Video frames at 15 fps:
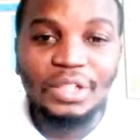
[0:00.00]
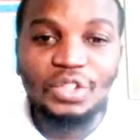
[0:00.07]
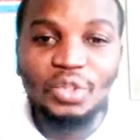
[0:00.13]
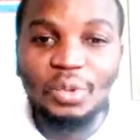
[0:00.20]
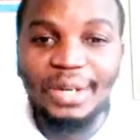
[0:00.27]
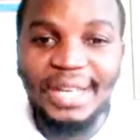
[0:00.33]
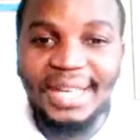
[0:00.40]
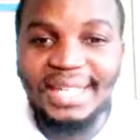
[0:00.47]

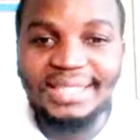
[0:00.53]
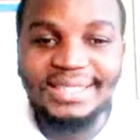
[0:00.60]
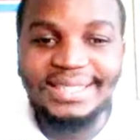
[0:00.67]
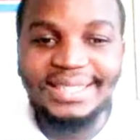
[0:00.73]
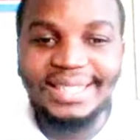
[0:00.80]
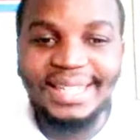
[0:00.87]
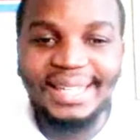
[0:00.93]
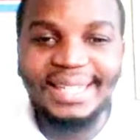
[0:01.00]
to let
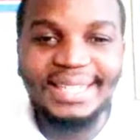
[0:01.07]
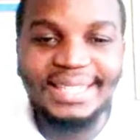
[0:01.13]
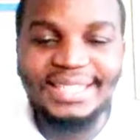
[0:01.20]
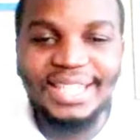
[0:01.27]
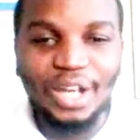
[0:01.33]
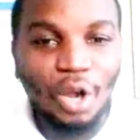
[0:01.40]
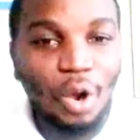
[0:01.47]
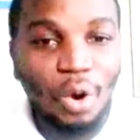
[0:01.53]

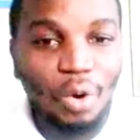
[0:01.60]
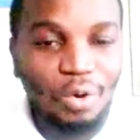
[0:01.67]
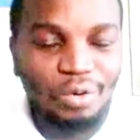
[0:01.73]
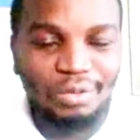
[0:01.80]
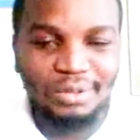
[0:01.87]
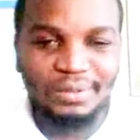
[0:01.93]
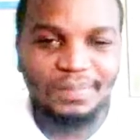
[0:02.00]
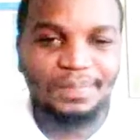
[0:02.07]
it
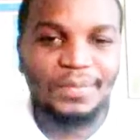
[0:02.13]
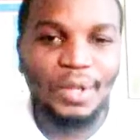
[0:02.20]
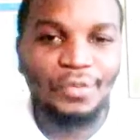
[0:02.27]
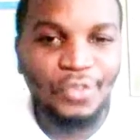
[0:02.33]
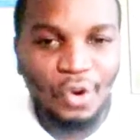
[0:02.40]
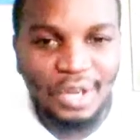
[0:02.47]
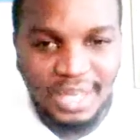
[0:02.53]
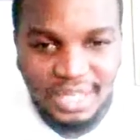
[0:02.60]
go.
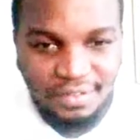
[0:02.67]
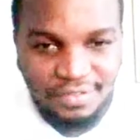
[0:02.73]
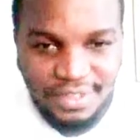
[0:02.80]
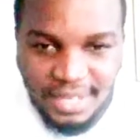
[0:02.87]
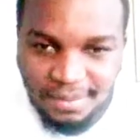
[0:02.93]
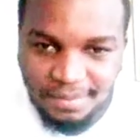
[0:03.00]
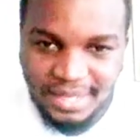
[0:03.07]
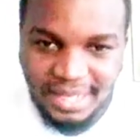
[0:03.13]
Forgive
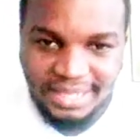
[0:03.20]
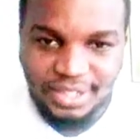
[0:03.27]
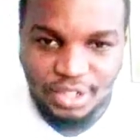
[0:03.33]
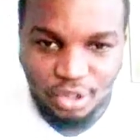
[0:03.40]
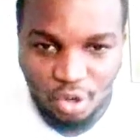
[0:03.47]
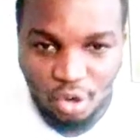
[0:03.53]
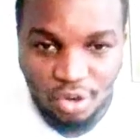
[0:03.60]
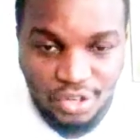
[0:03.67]
them that
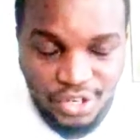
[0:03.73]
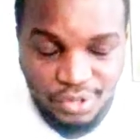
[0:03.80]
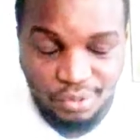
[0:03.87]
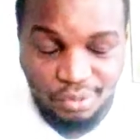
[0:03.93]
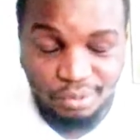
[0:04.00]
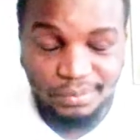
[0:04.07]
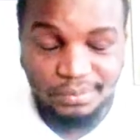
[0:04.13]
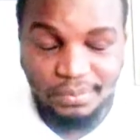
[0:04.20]
wronged
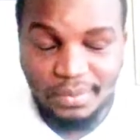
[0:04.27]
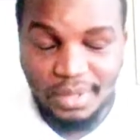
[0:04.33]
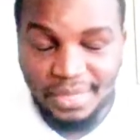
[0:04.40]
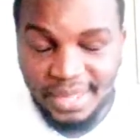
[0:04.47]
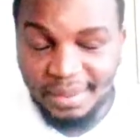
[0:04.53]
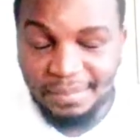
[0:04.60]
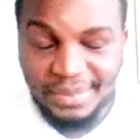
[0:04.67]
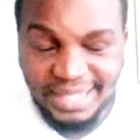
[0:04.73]
you,
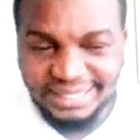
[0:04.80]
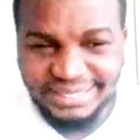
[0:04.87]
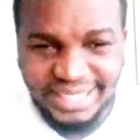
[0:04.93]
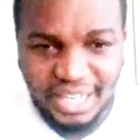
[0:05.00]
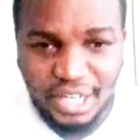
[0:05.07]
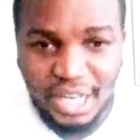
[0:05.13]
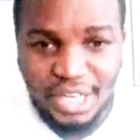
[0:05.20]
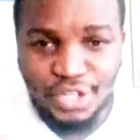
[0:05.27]
them that
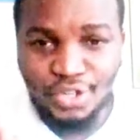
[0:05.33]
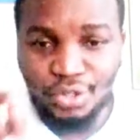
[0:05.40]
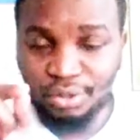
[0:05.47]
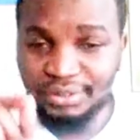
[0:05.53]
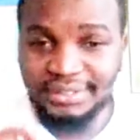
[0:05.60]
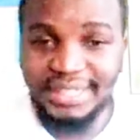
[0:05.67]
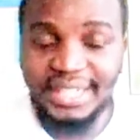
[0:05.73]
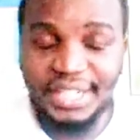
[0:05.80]

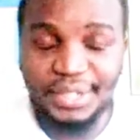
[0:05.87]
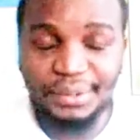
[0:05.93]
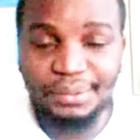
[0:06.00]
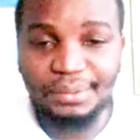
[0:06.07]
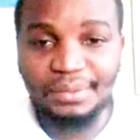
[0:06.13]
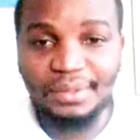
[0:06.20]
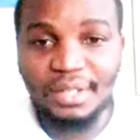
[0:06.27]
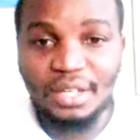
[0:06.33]
assaulted
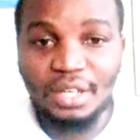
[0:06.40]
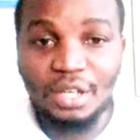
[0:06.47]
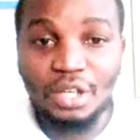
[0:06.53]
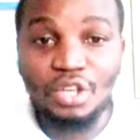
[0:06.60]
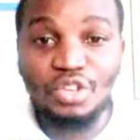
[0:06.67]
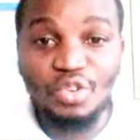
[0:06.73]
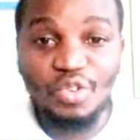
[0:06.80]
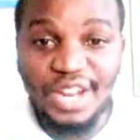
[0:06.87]
you.
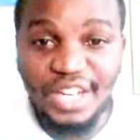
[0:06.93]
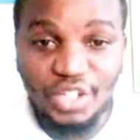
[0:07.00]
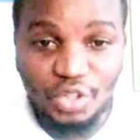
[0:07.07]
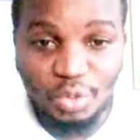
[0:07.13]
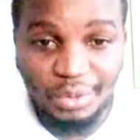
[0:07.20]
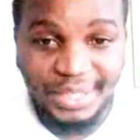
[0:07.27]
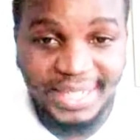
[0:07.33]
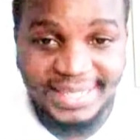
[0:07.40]
You need
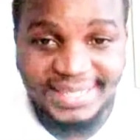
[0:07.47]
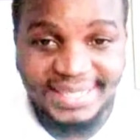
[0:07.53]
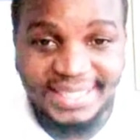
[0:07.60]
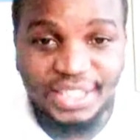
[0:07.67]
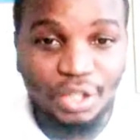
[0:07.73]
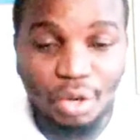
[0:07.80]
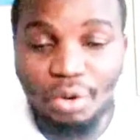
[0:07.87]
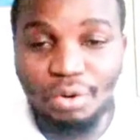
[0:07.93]
to let
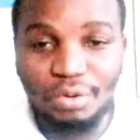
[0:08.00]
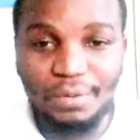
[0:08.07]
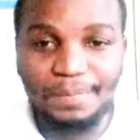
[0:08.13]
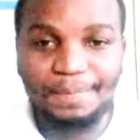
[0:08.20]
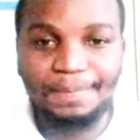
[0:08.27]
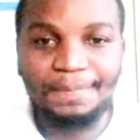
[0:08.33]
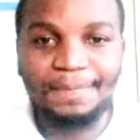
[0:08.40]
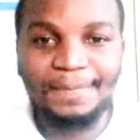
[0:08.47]
it go,
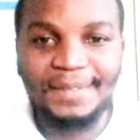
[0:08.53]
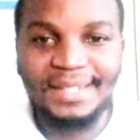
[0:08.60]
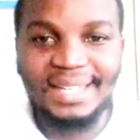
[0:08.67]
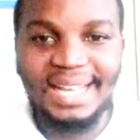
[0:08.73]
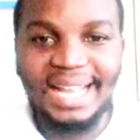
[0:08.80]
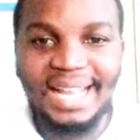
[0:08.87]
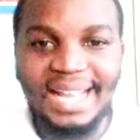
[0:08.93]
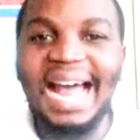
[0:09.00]

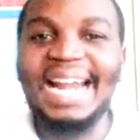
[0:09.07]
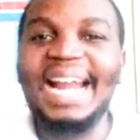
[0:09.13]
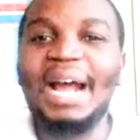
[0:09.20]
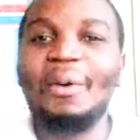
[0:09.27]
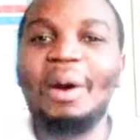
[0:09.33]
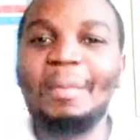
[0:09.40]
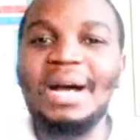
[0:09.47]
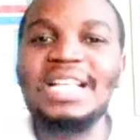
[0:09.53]
and
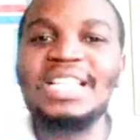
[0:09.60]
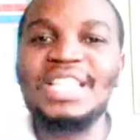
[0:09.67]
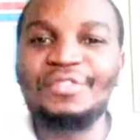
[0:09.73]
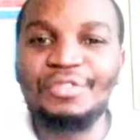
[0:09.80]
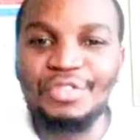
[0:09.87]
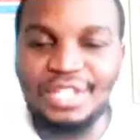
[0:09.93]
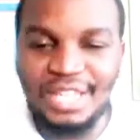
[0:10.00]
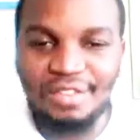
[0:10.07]
our
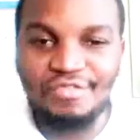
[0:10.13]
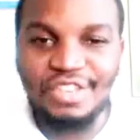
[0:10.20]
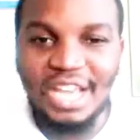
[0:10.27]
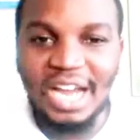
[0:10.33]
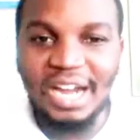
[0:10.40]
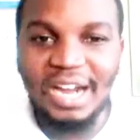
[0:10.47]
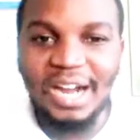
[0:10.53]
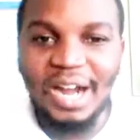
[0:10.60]
merciful
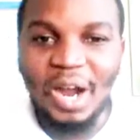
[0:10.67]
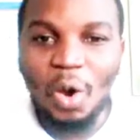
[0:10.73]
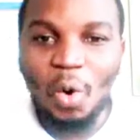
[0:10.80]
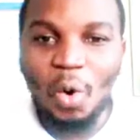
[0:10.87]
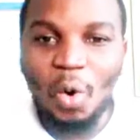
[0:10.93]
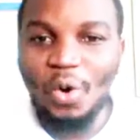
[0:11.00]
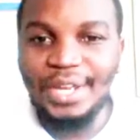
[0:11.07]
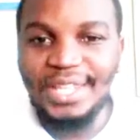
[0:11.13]
Savior
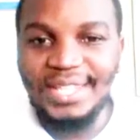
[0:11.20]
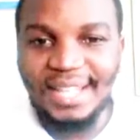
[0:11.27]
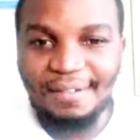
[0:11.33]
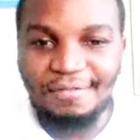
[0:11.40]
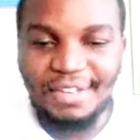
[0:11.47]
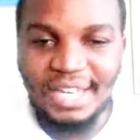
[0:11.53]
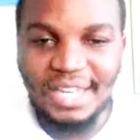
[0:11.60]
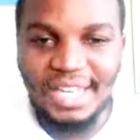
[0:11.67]
will
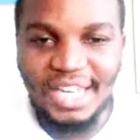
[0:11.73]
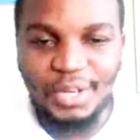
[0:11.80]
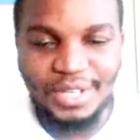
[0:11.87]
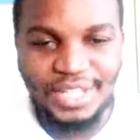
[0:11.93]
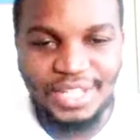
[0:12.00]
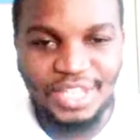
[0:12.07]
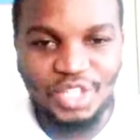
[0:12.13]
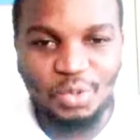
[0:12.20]
intervene in your
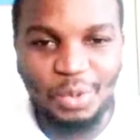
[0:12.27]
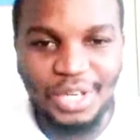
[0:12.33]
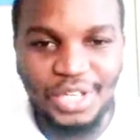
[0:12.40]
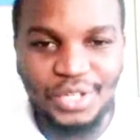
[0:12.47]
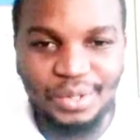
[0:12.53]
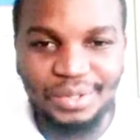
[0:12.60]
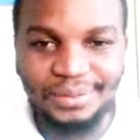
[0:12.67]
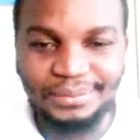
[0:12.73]

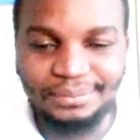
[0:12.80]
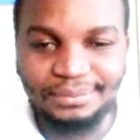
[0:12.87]
situation.